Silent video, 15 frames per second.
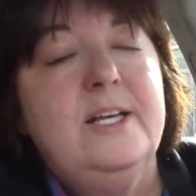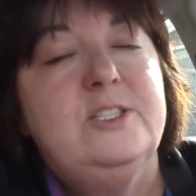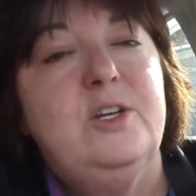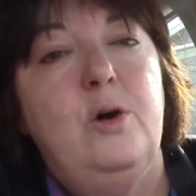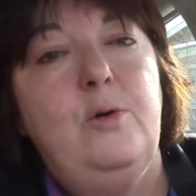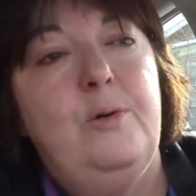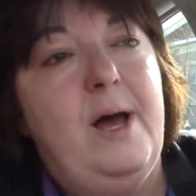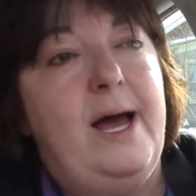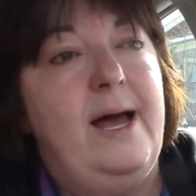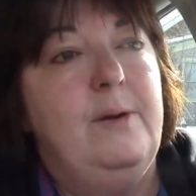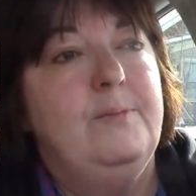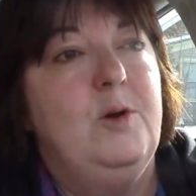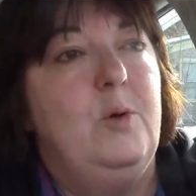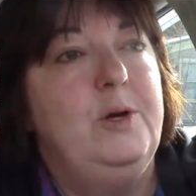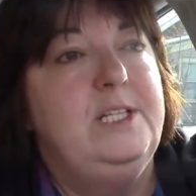So
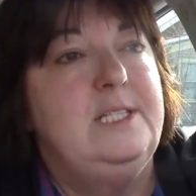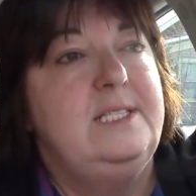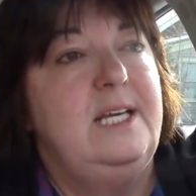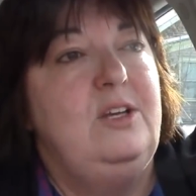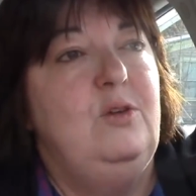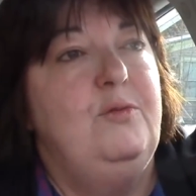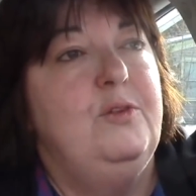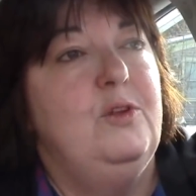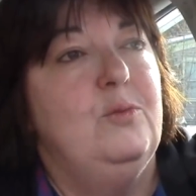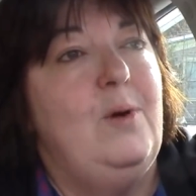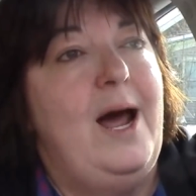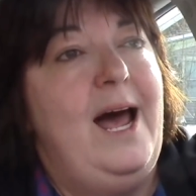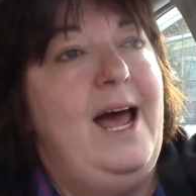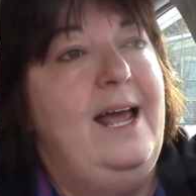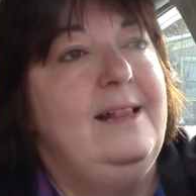I'm going to take you for the
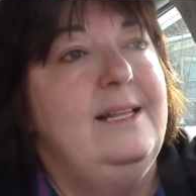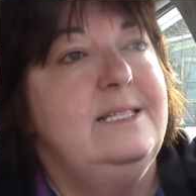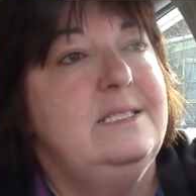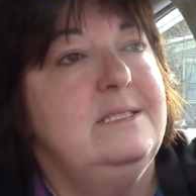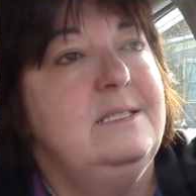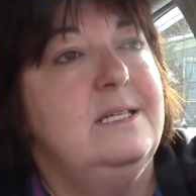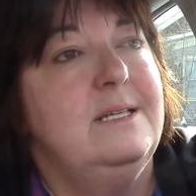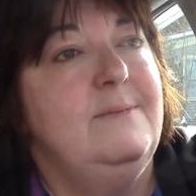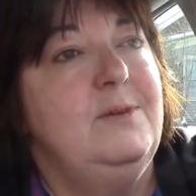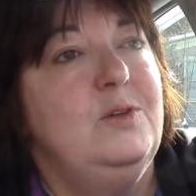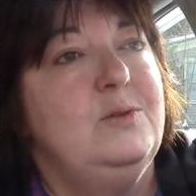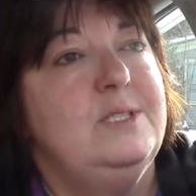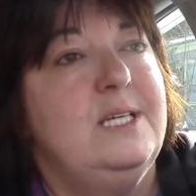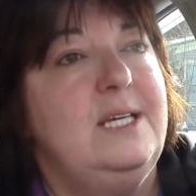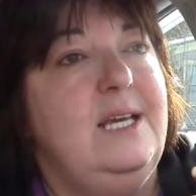ride, listen to the
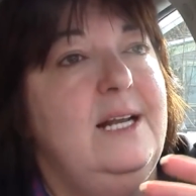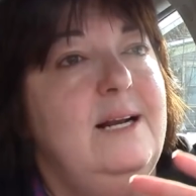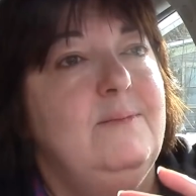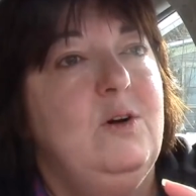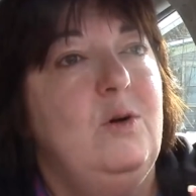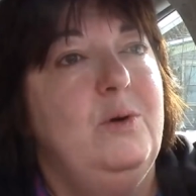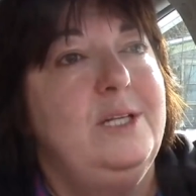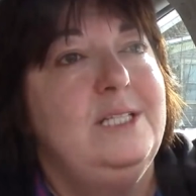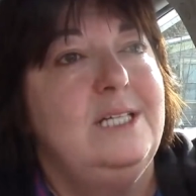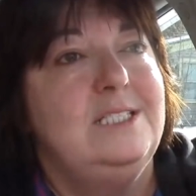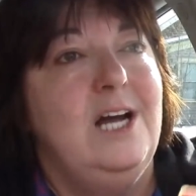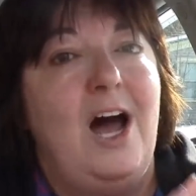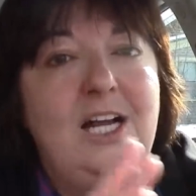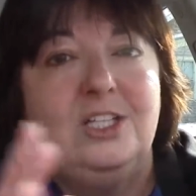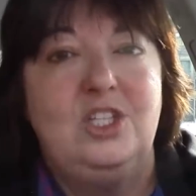music, and I'm going to
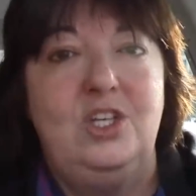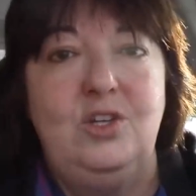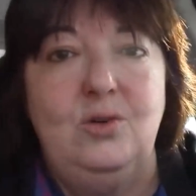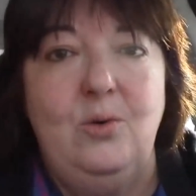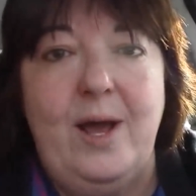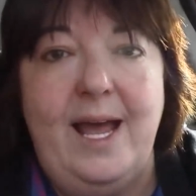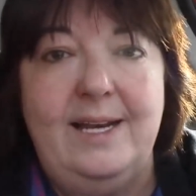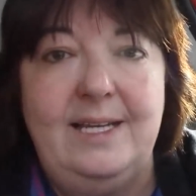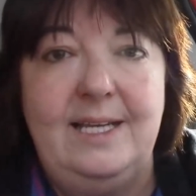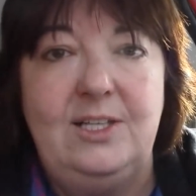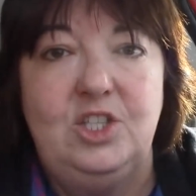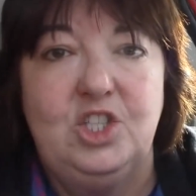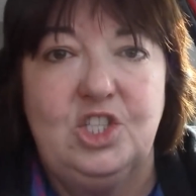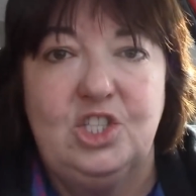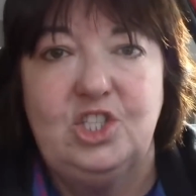talk to you at
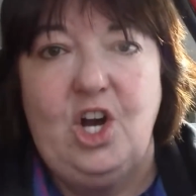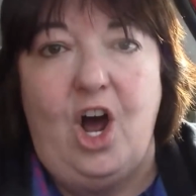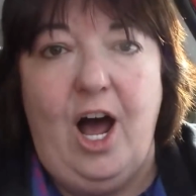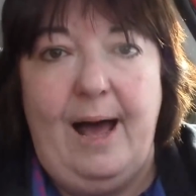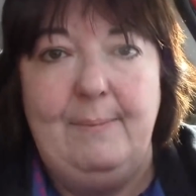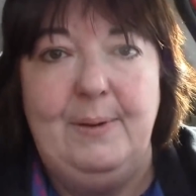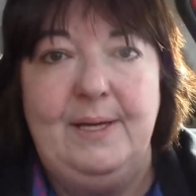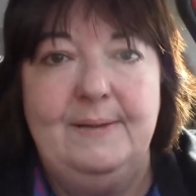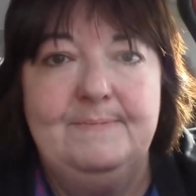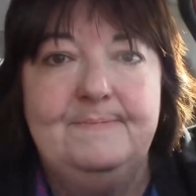each stop.